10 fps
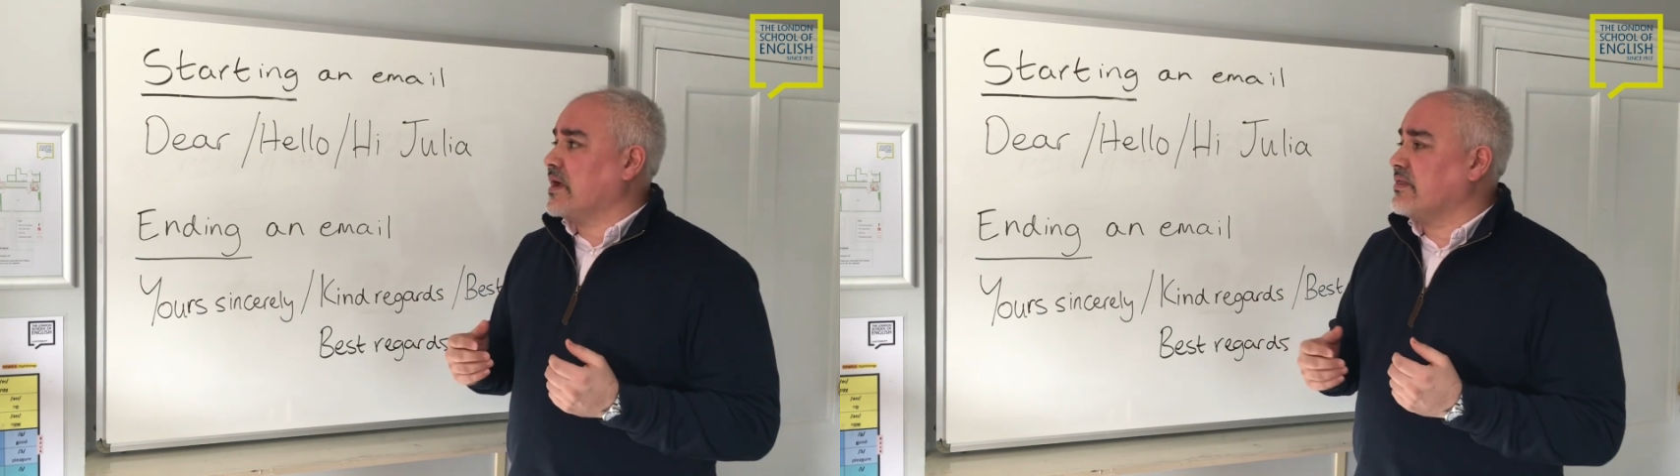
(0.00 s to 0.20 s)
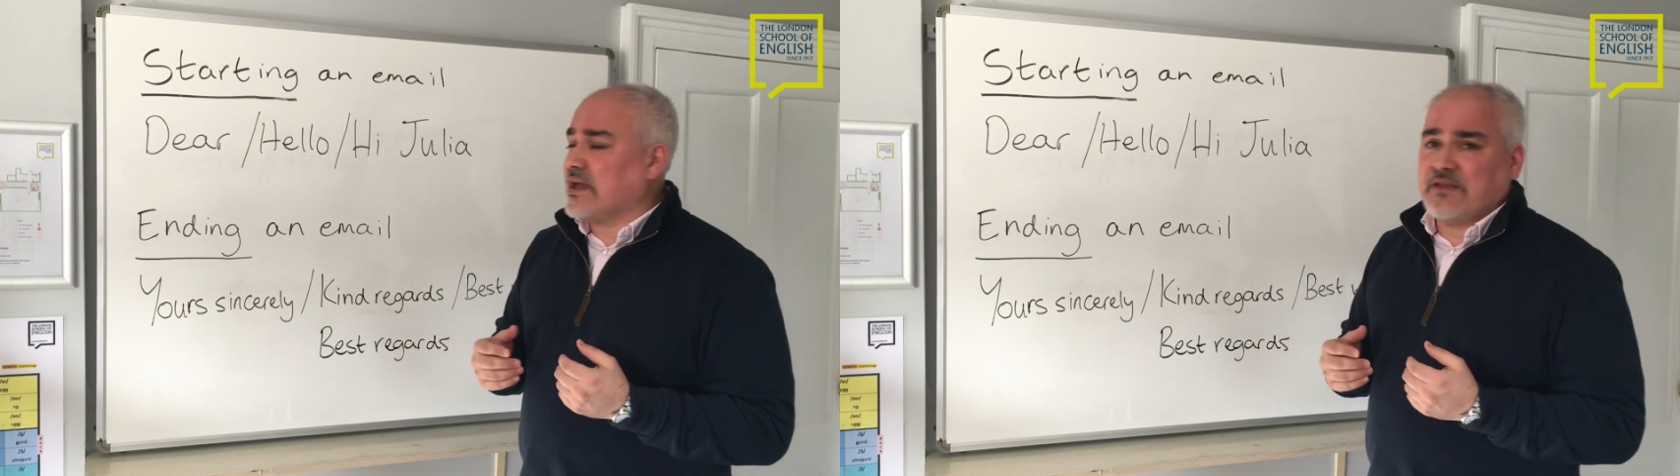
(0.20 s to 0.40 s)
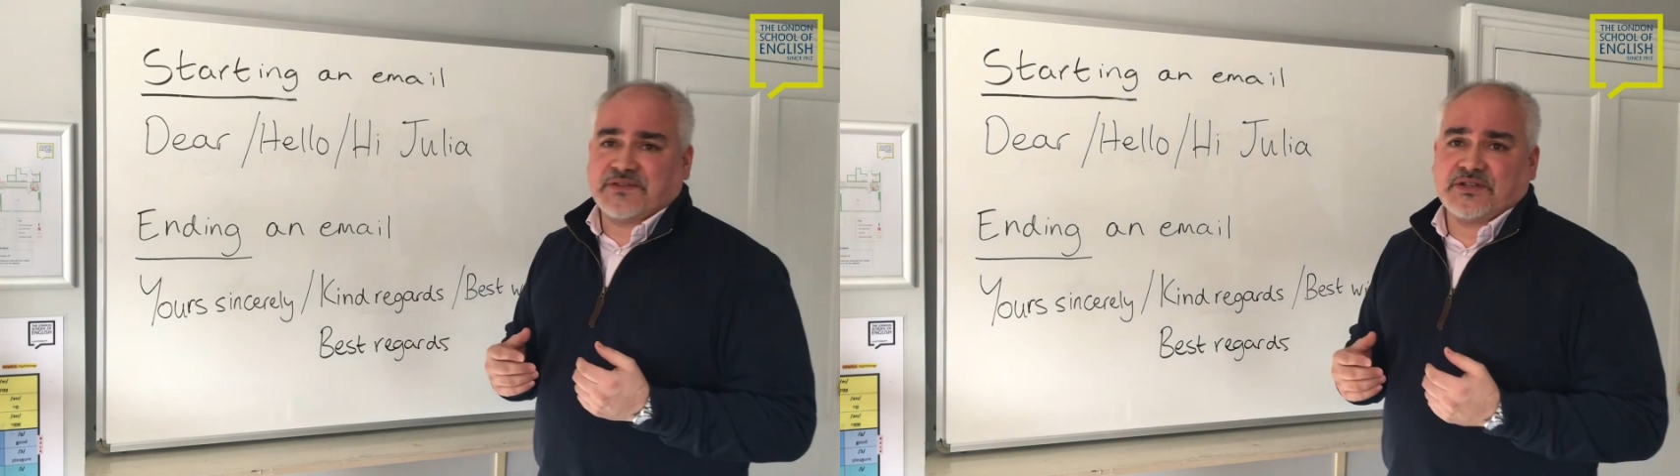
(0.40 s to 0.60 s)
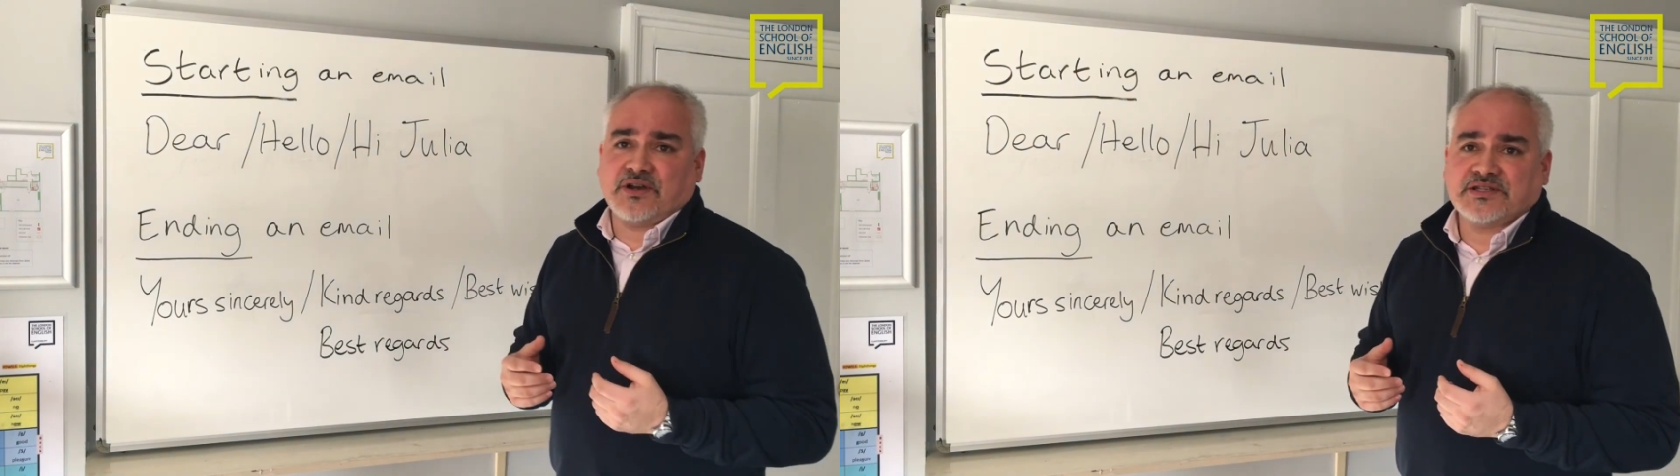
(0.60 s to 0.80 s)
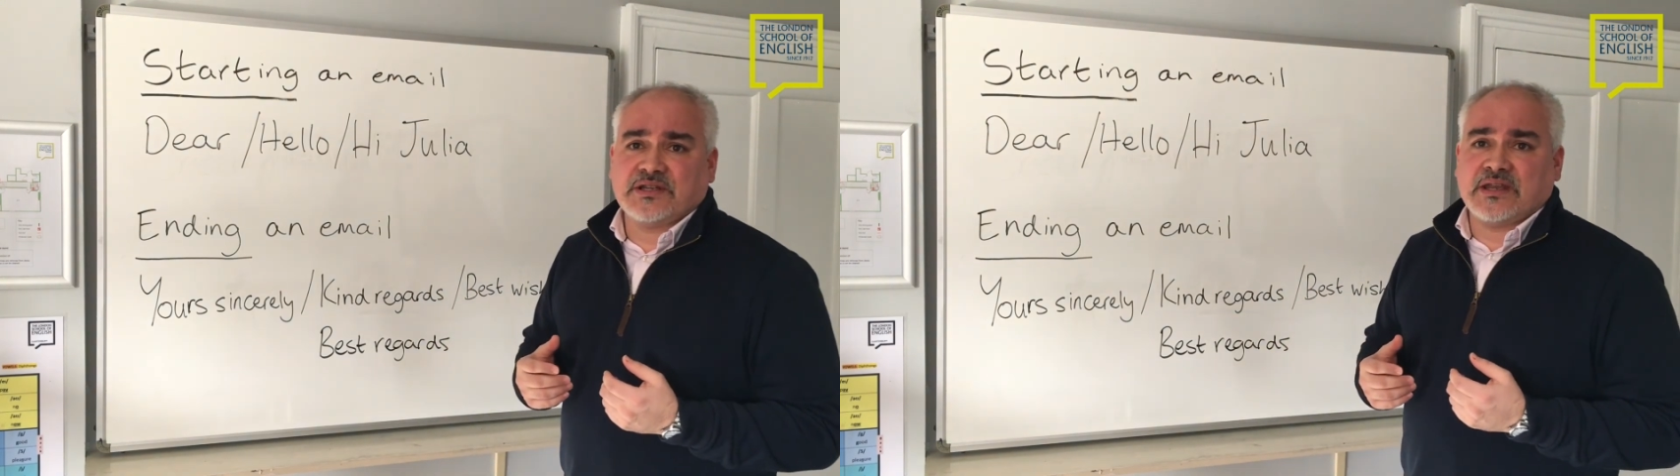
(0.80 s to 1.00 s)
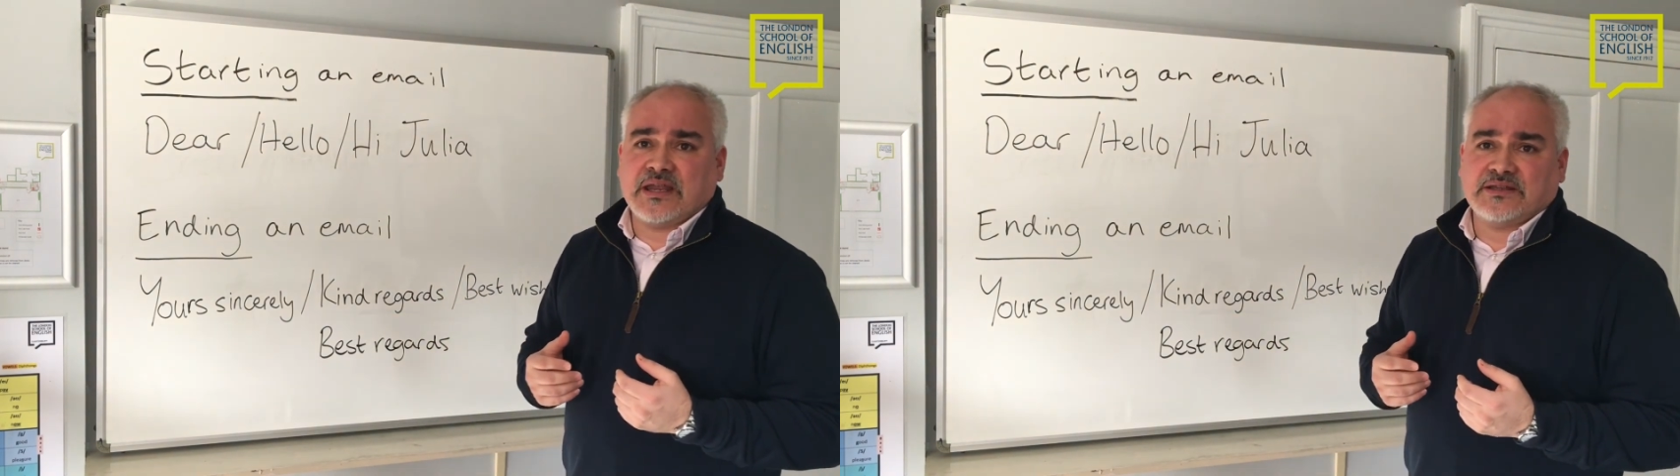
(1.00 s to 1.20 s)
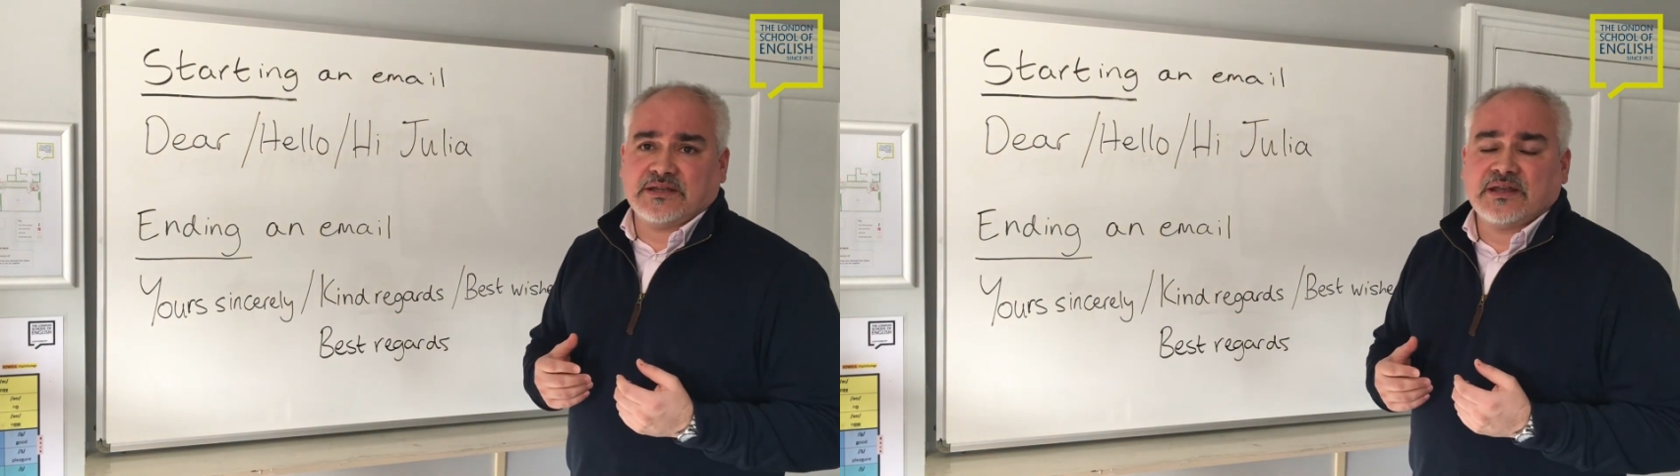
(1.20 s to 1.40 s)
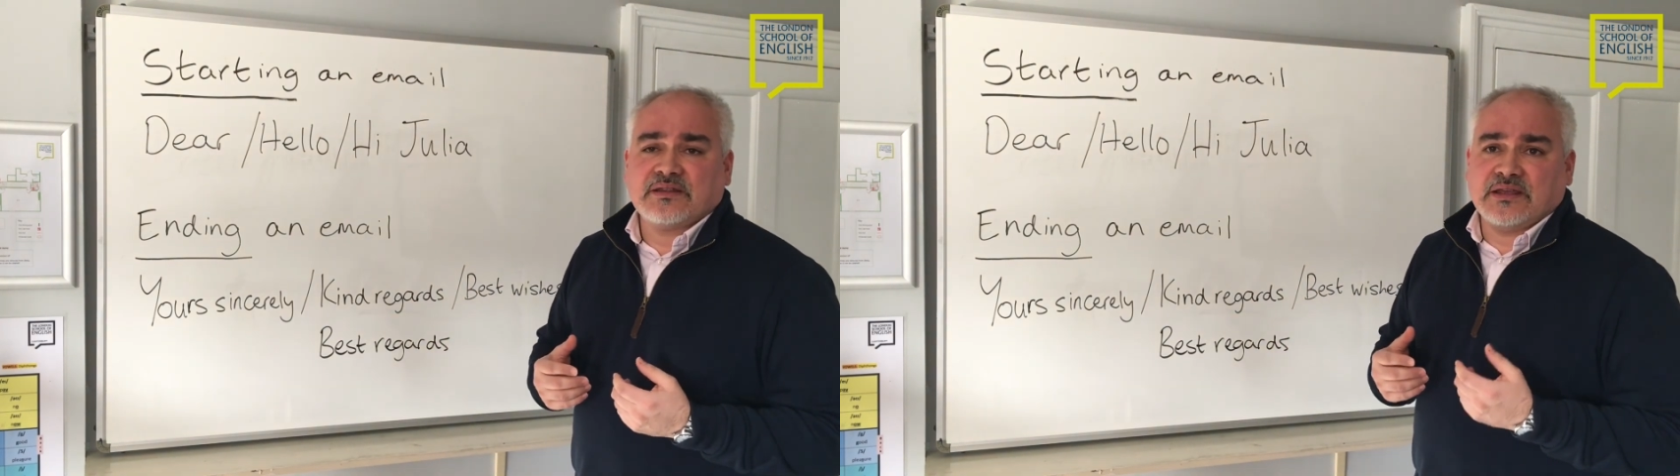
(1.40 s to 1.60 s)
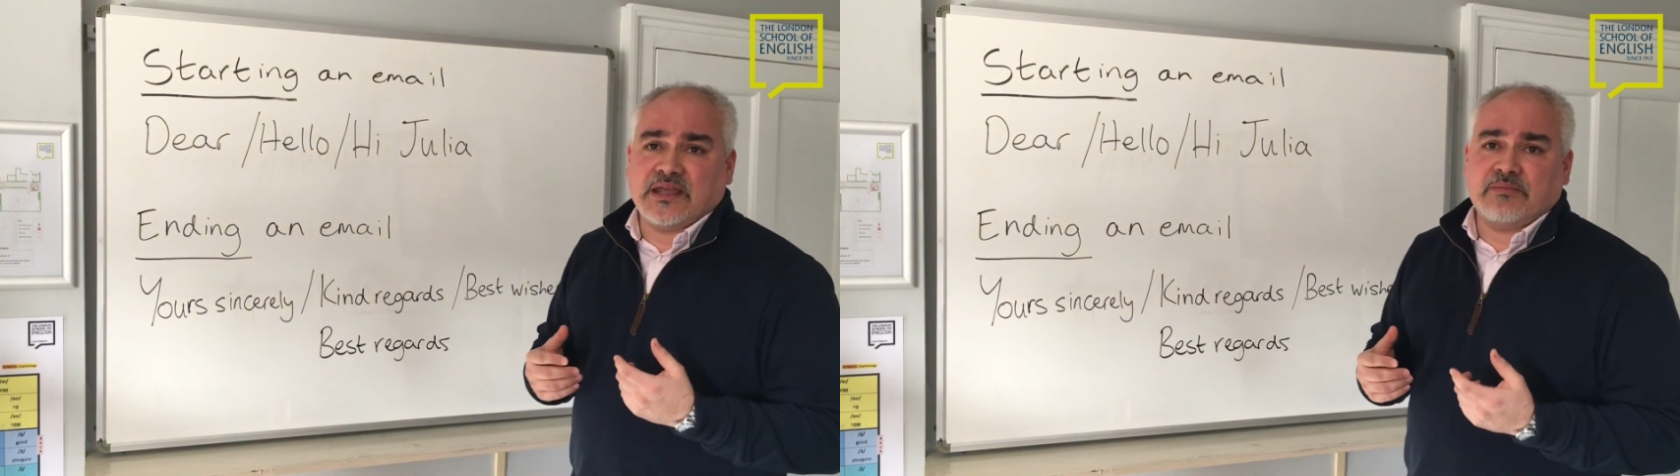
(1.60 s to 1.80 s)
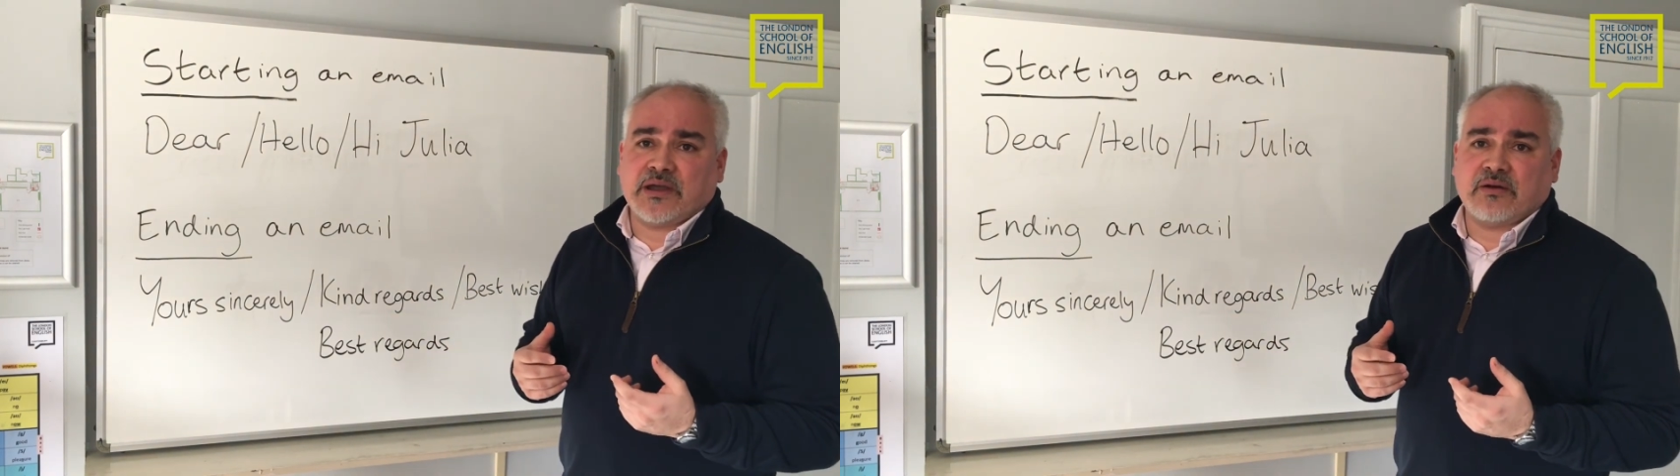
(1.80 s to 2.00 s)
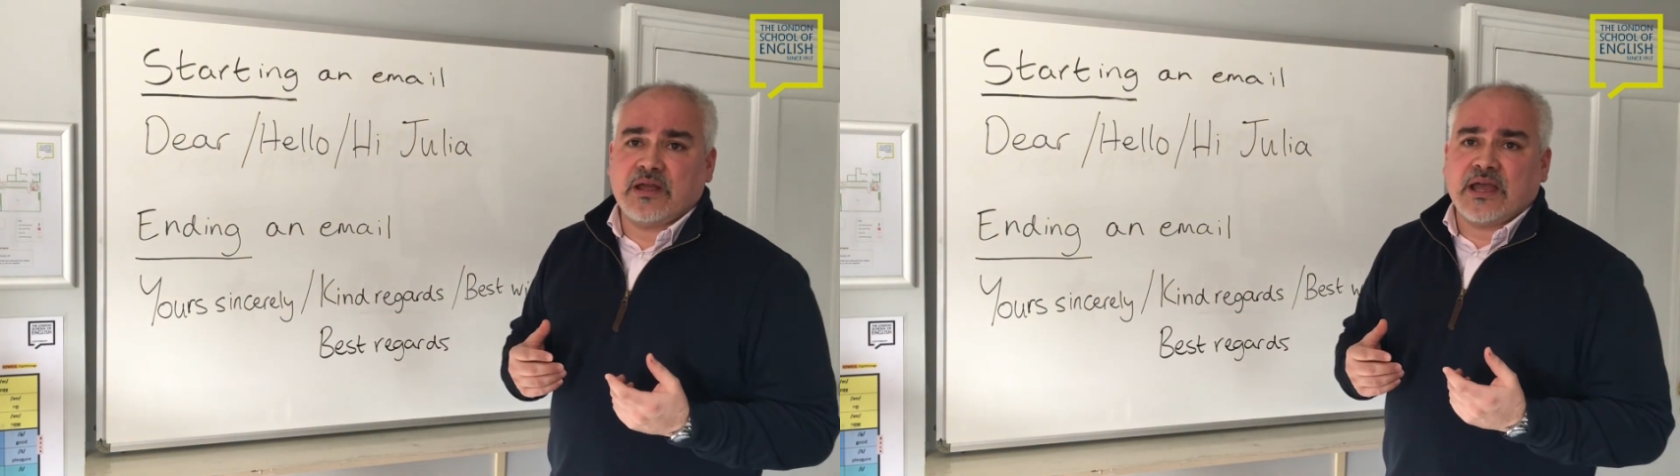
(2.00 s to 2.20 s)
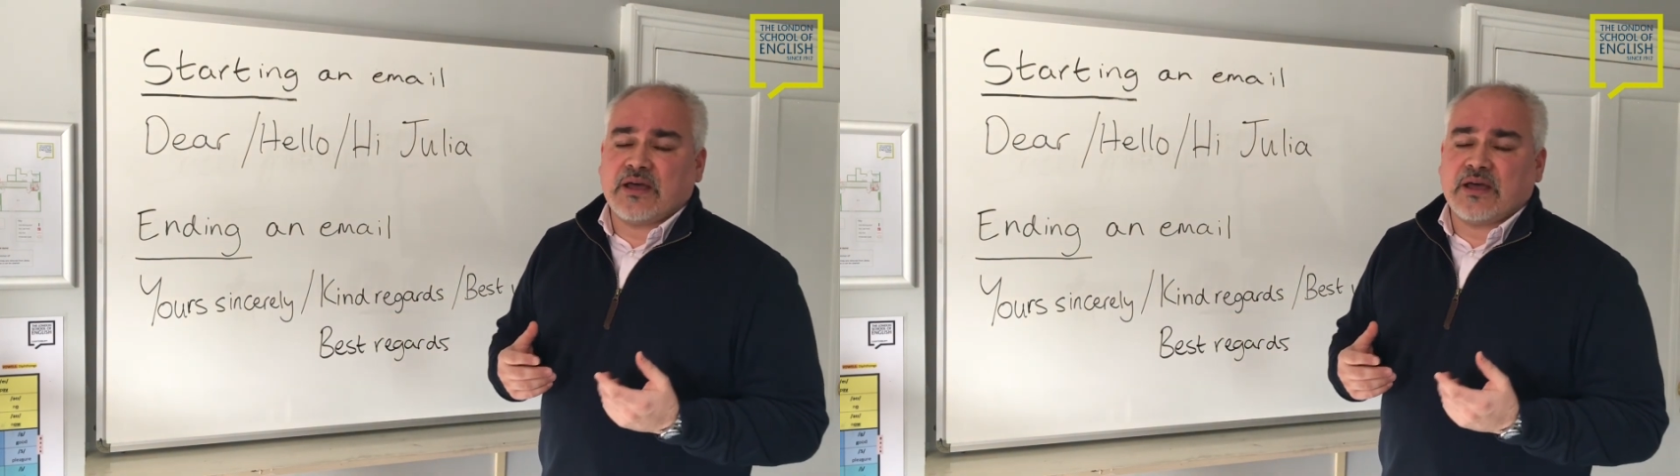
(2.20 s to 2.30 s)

way they've started and ended the email,